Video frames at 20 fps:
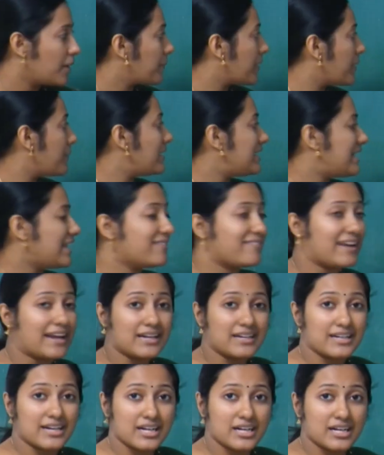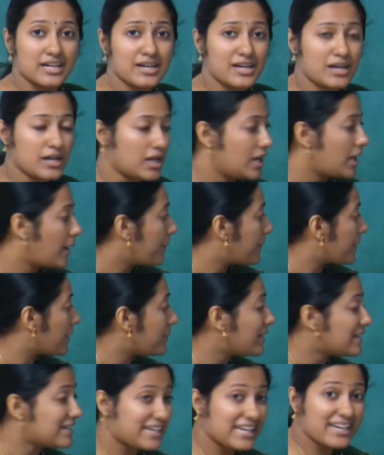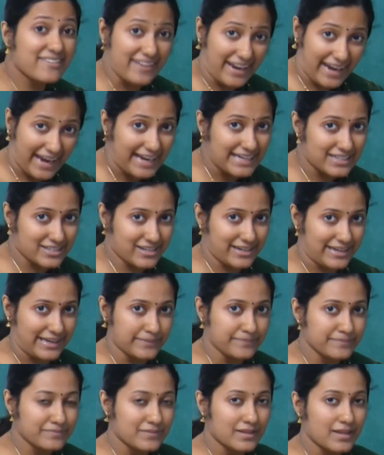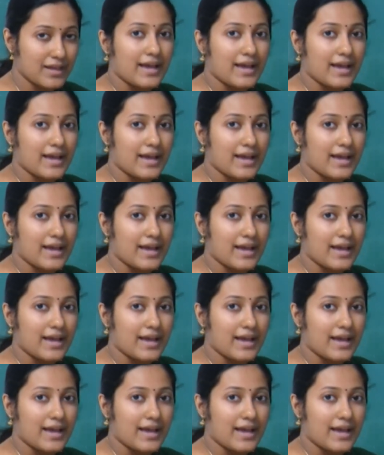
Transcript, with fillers: primitive ventricle, primitive atrium,